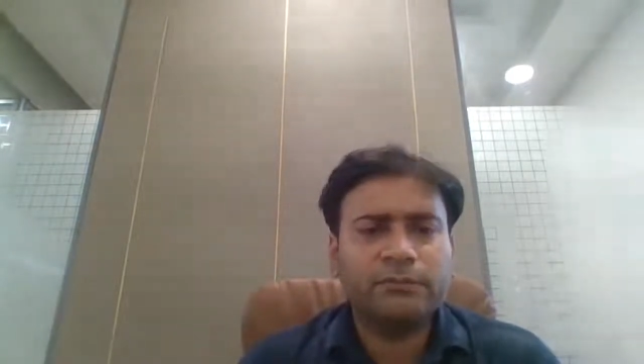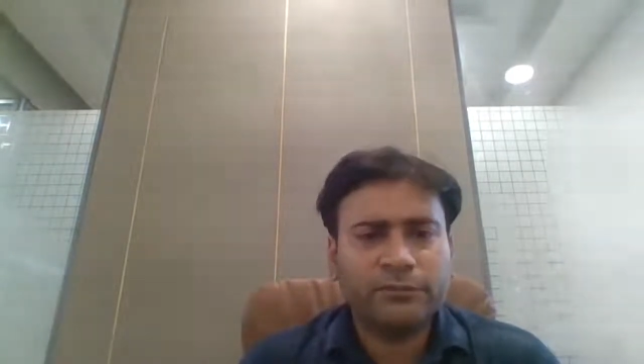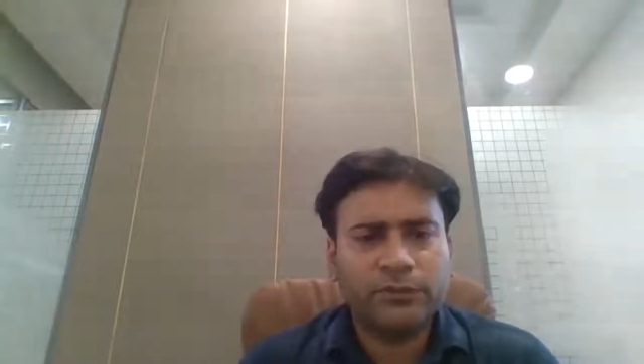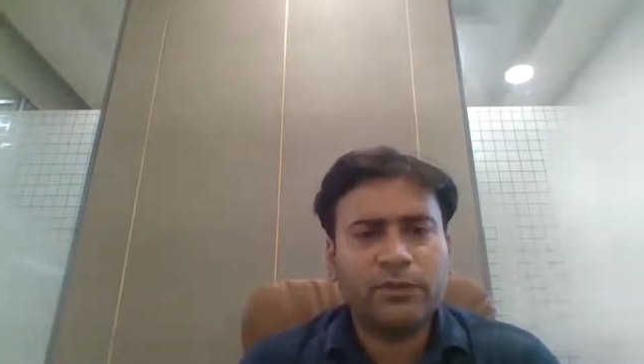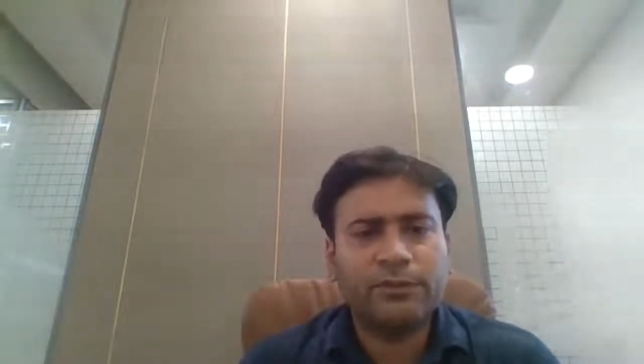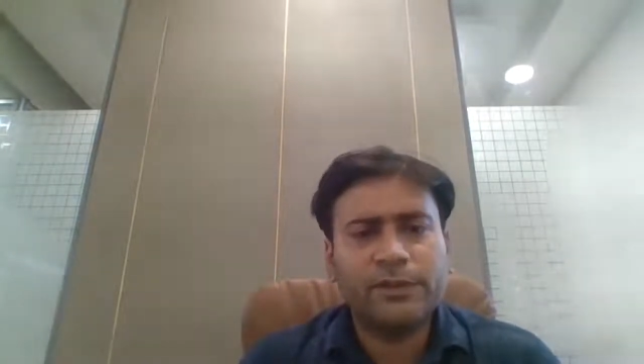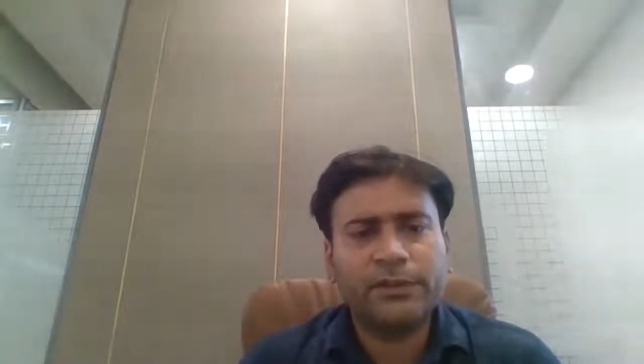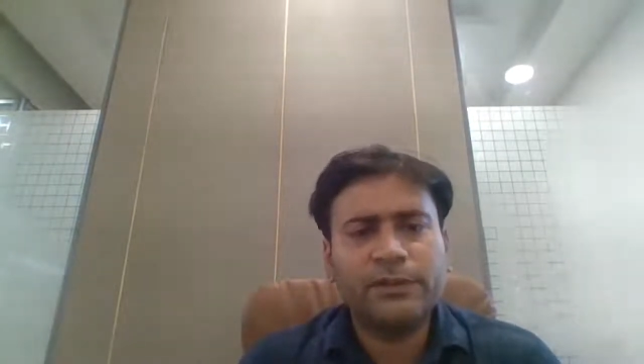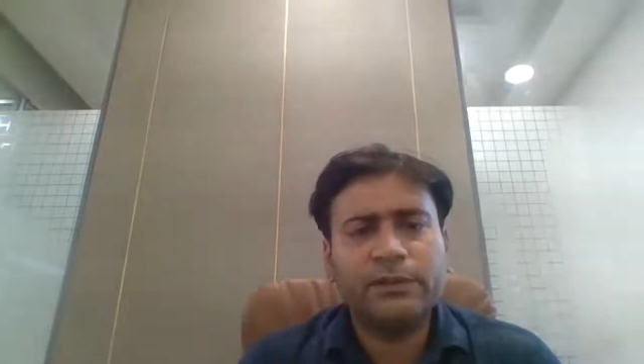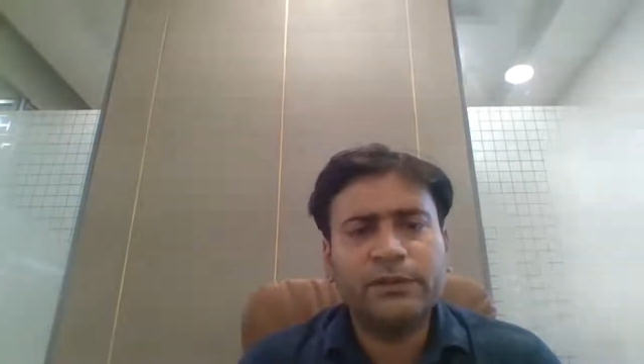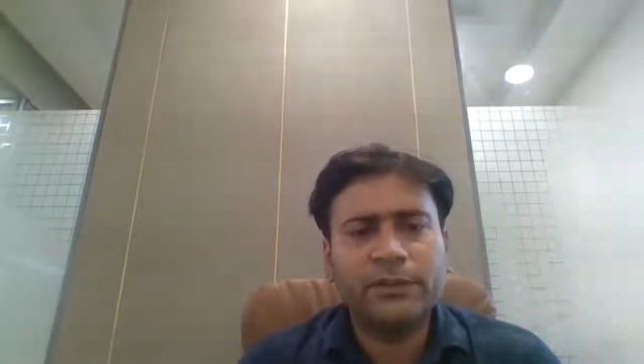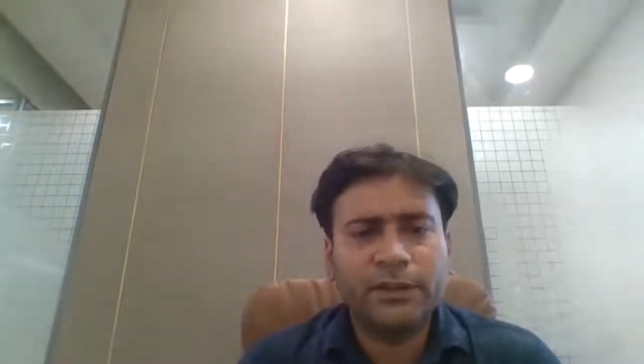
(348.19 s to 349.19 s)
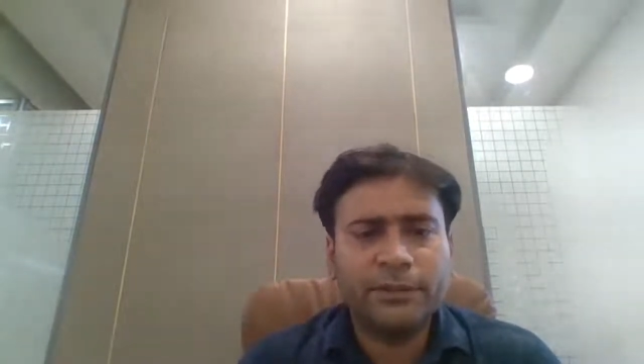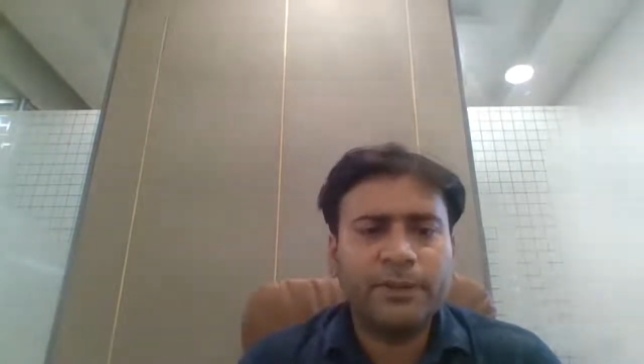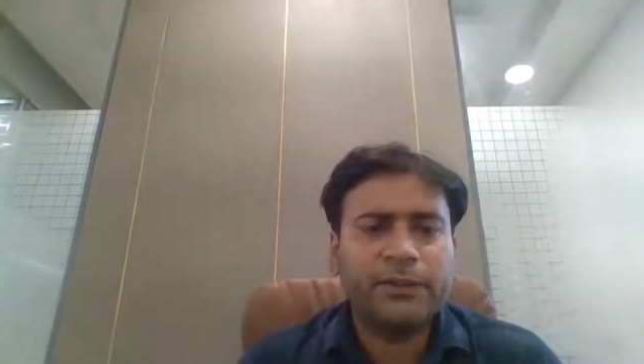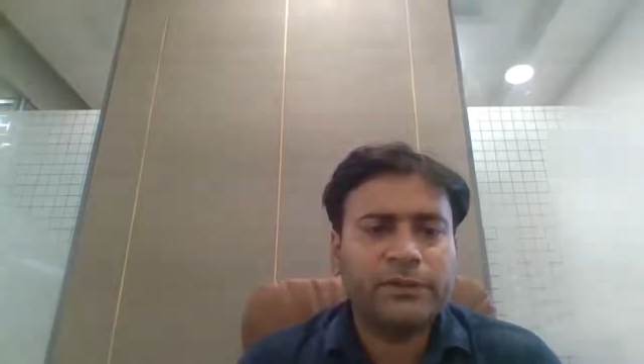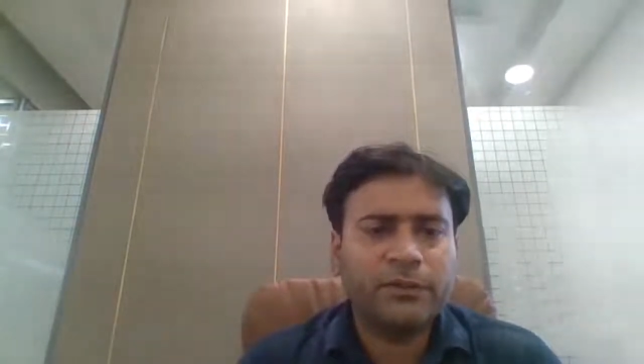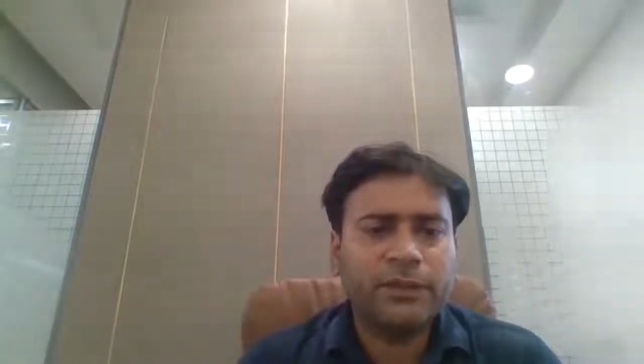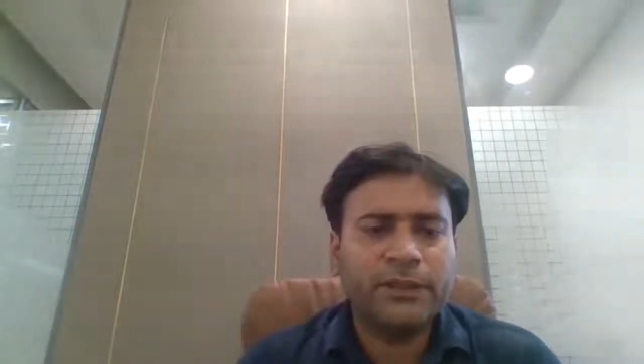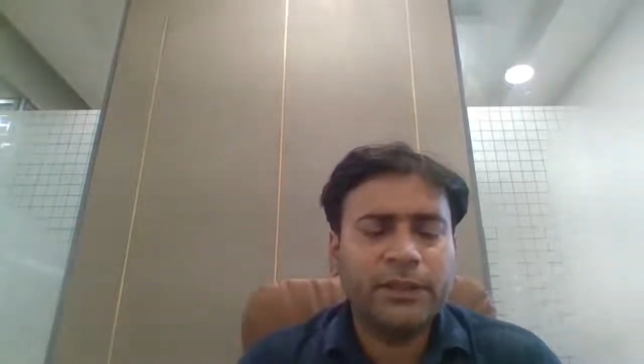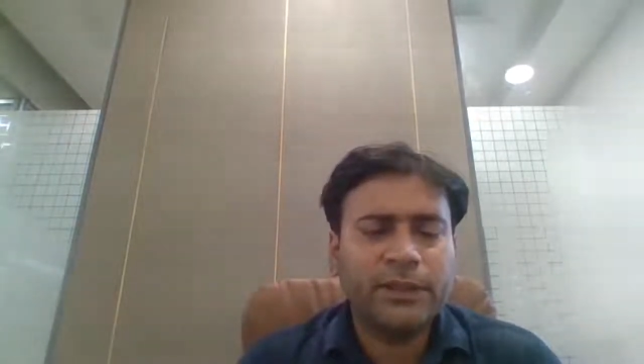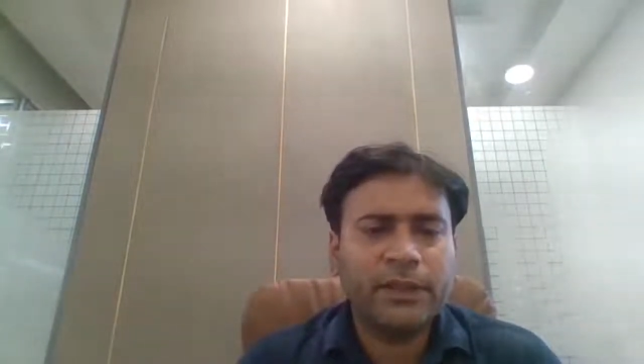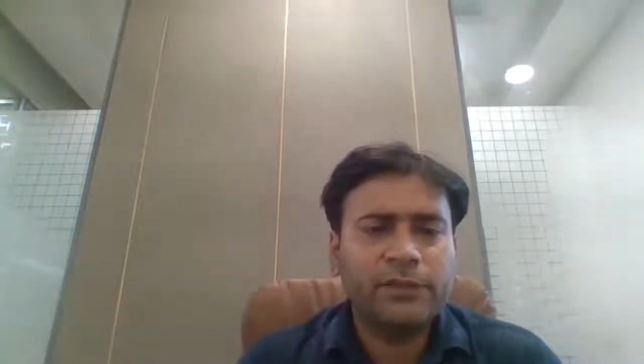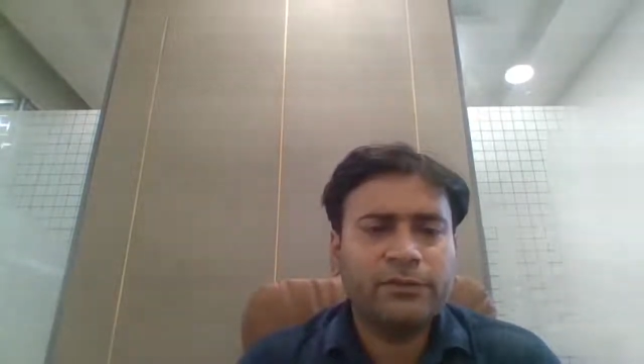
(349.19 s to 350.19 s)
obviously depends on the
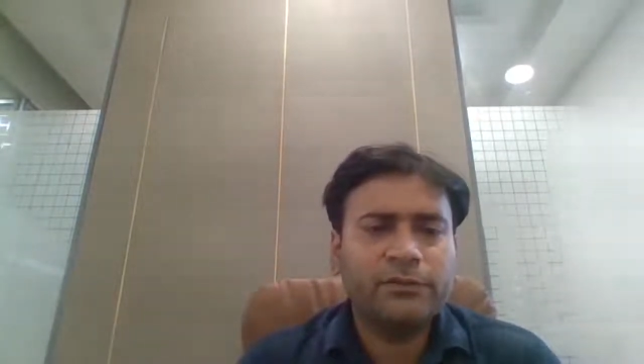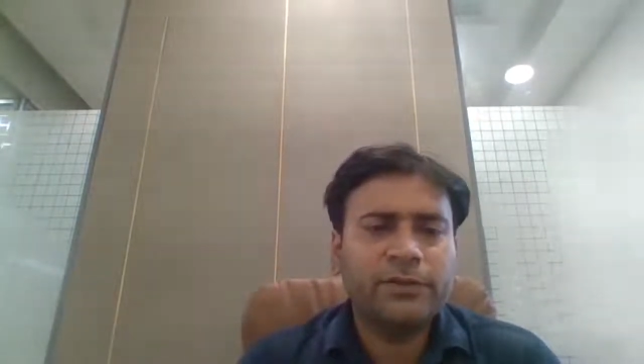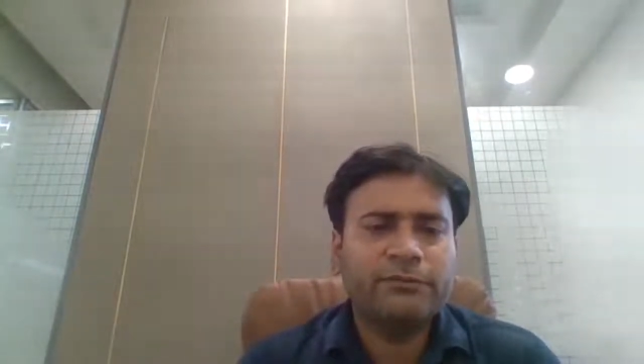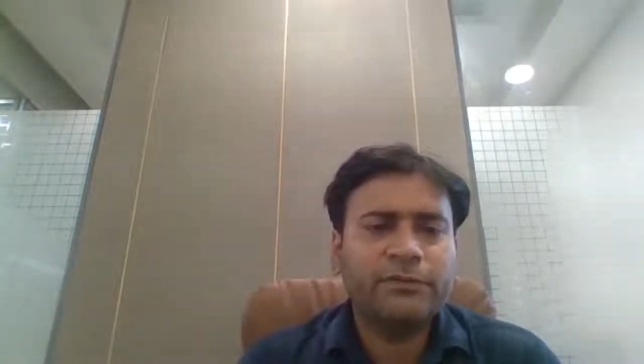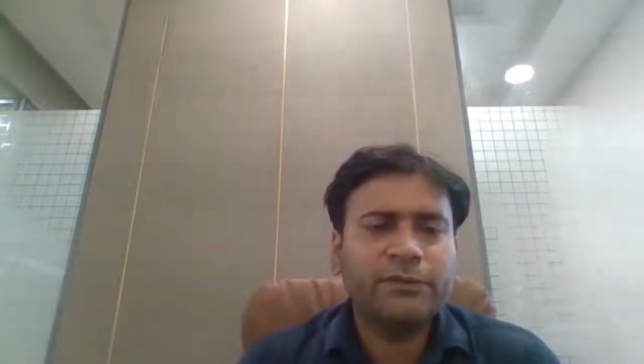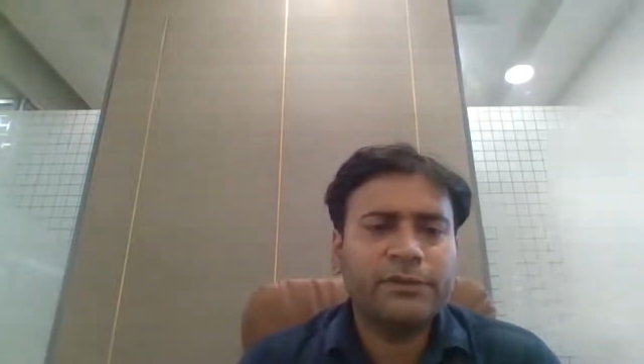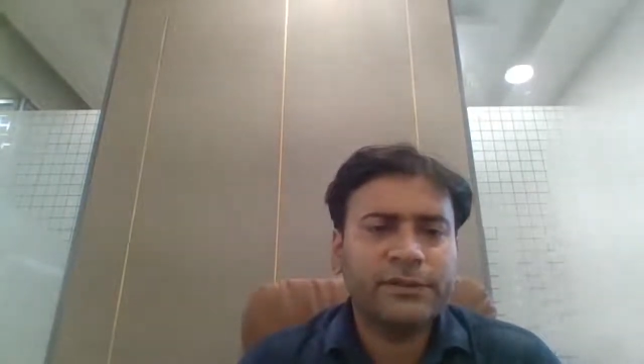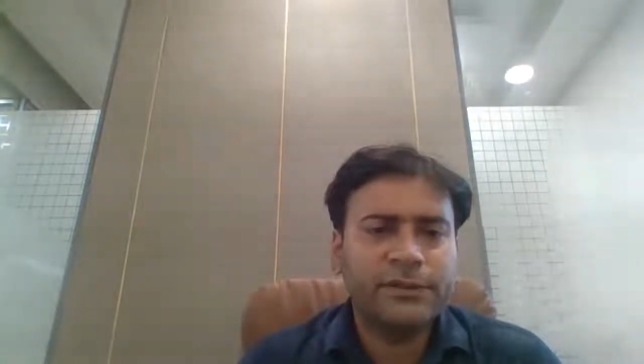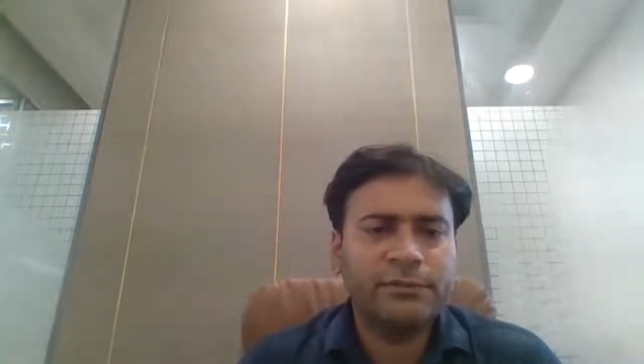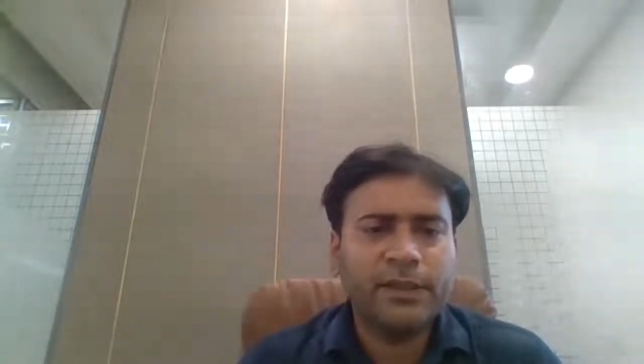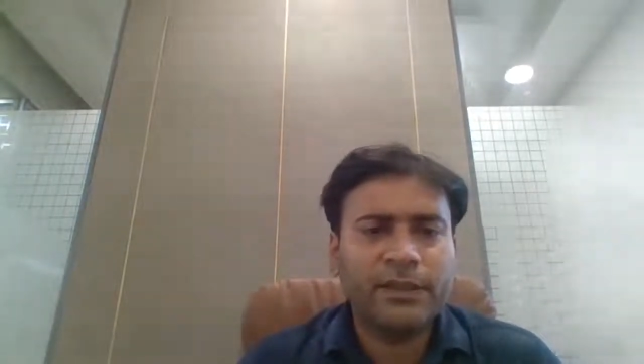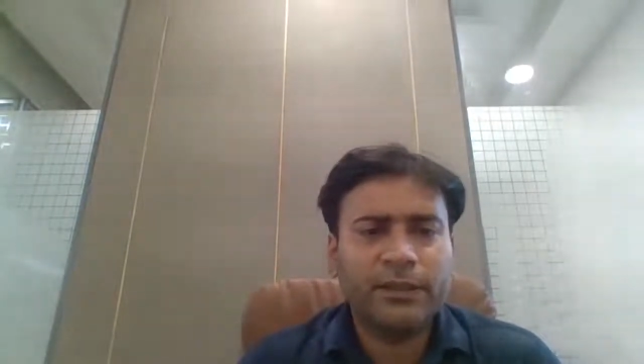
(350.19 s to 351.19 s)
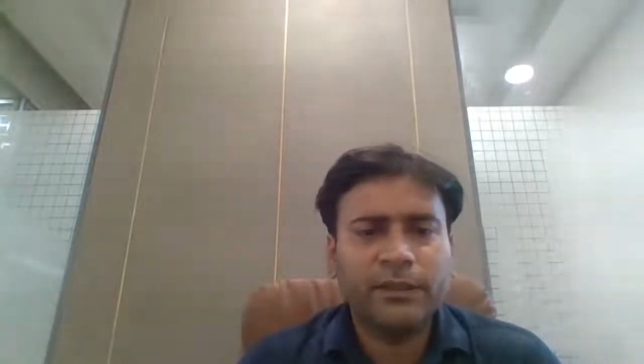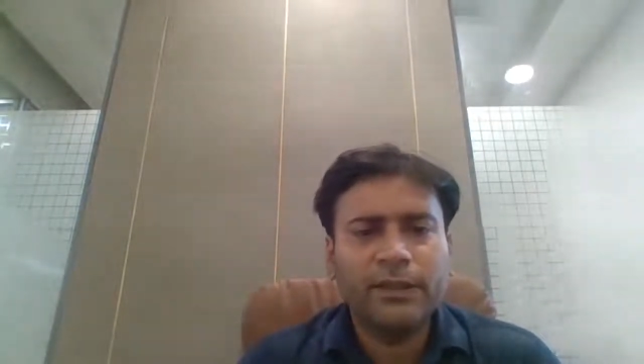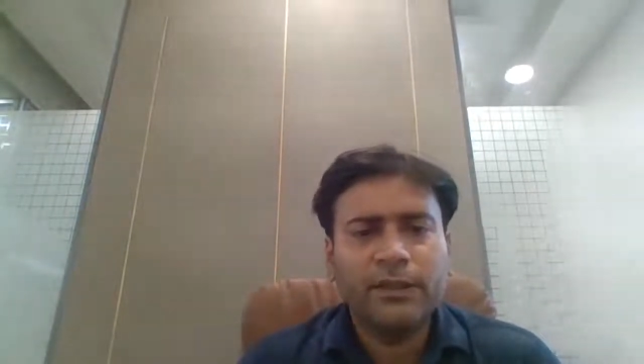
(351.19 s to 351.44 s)
data. So if we see the